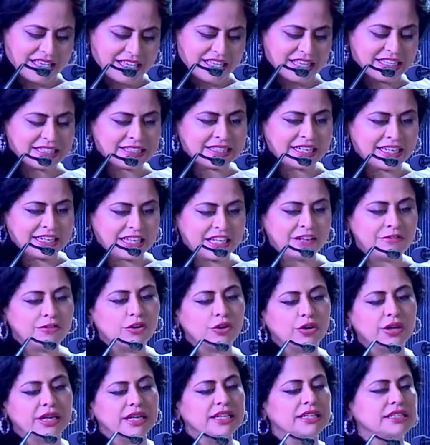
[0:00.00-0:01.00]
is an
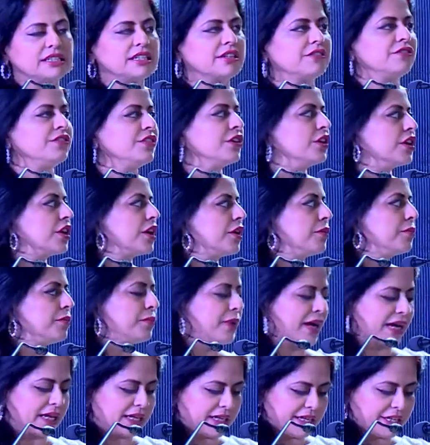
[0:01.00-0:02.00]
evocative
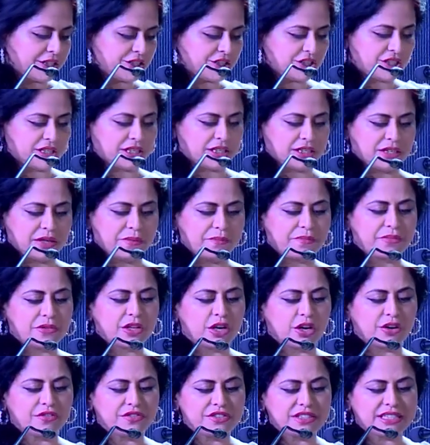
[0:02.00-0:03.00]
compilation
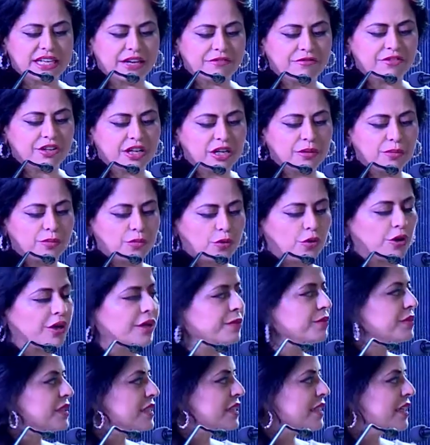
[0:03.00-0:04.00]
of several
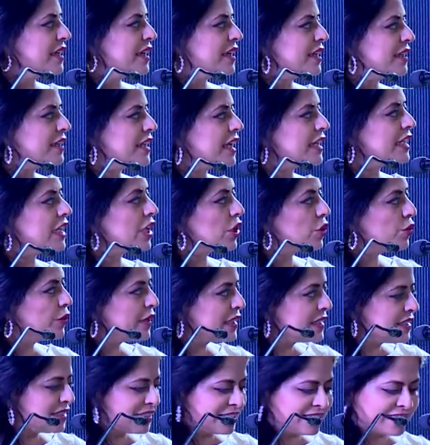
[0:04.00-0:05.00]
poems that are
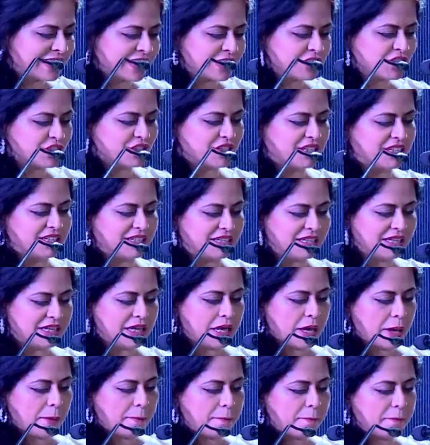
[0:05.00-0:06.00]
quintessentially
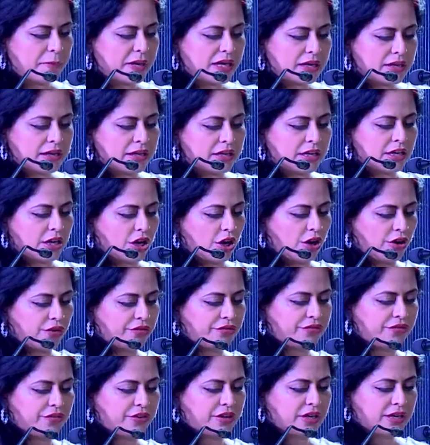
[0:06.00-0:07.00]
mirror of
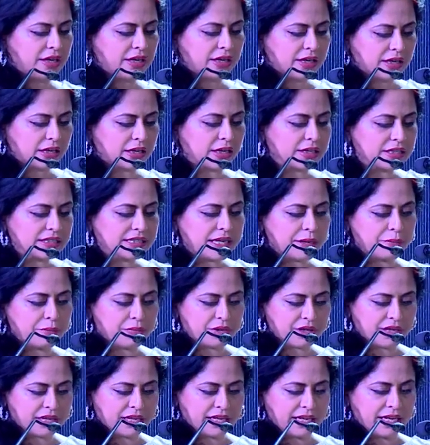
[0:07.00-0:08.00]

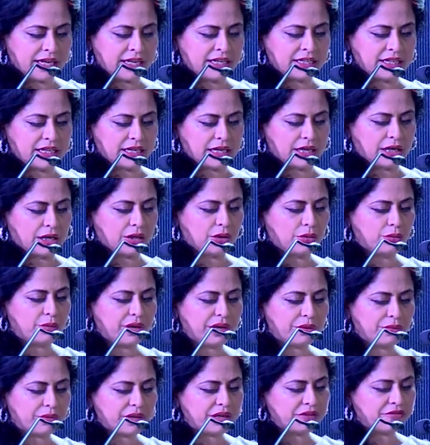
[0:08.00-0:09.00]
contemporary India,
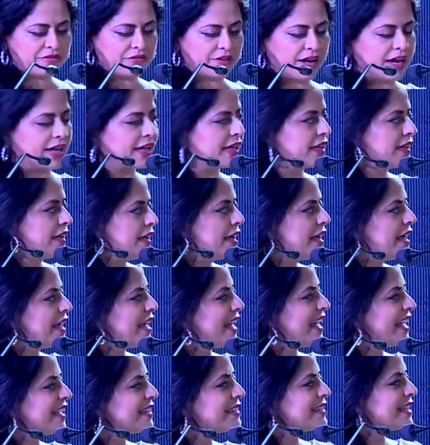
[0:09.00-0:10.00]
where we find
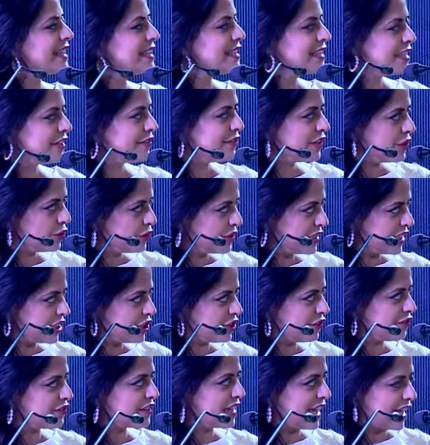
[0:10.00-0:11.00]
excessive usage
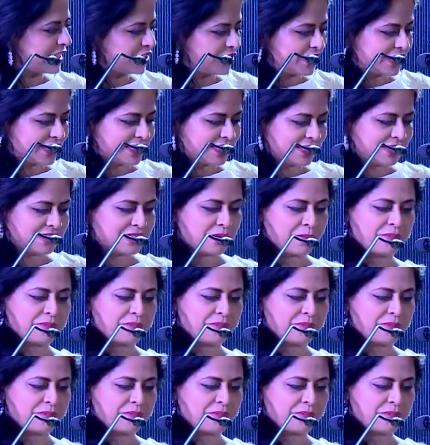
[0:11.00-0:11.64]
of gadgets